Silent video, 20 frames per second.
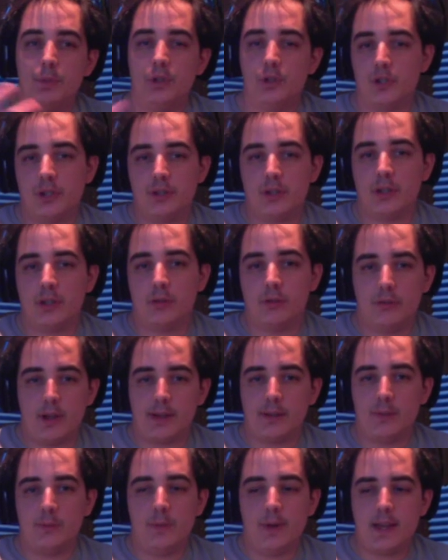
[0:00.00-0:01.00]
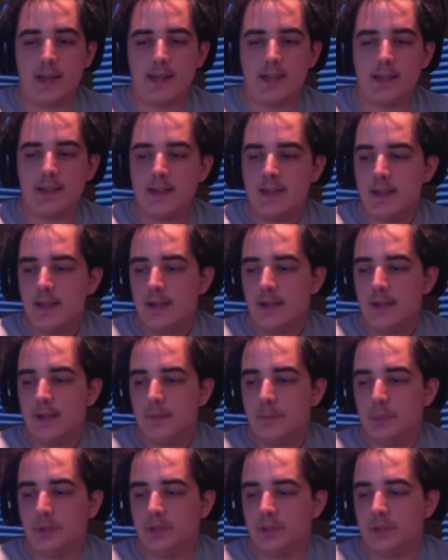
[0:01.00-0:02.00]
it the correct way,
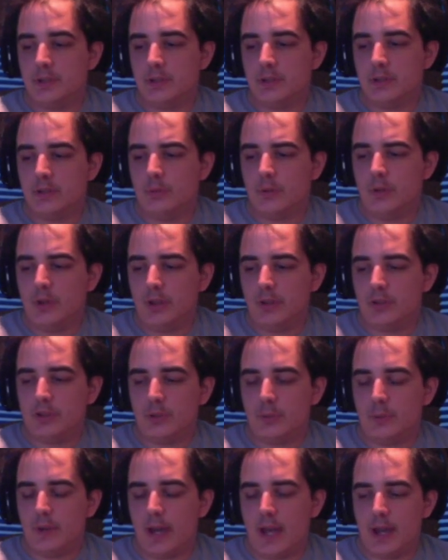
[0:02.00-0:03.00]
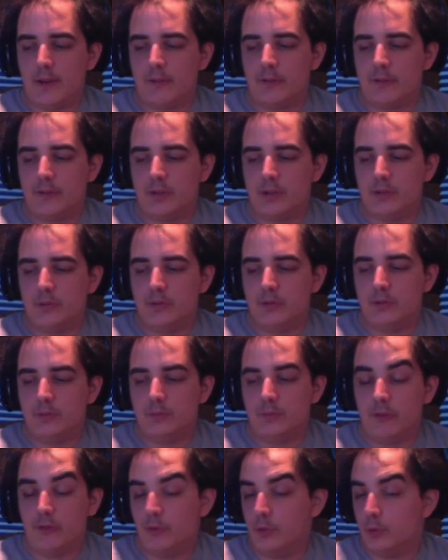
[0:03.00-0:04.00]
but you also have to,
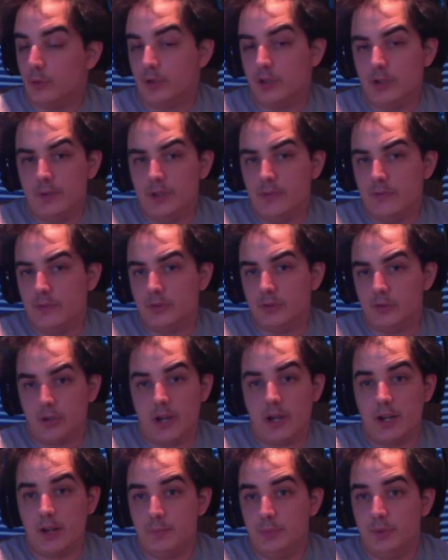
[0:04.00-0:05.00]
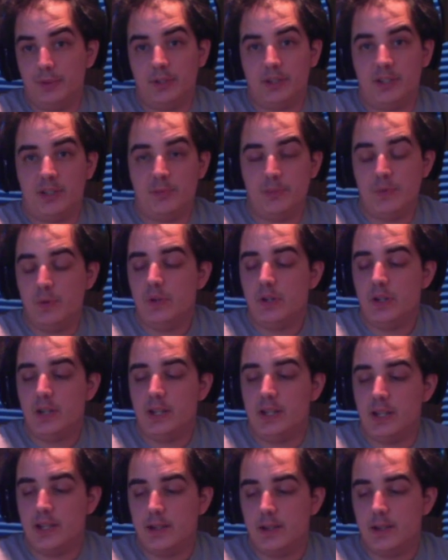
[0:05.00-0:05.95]
before you even try to build a community,